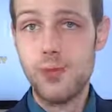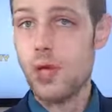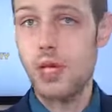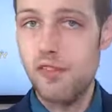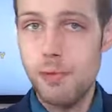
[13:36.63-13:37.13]

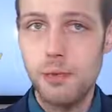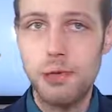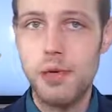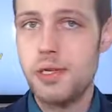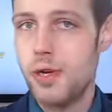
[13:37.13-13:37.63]
Government
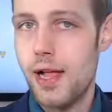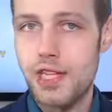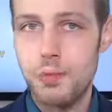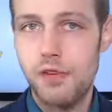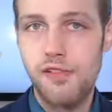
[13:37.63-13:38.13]
employees are
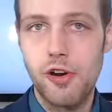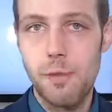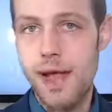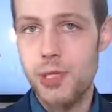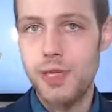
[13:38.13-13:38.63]
eligible for
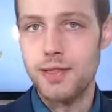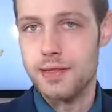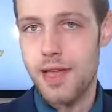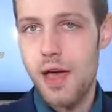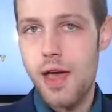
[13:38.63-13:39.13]
pensions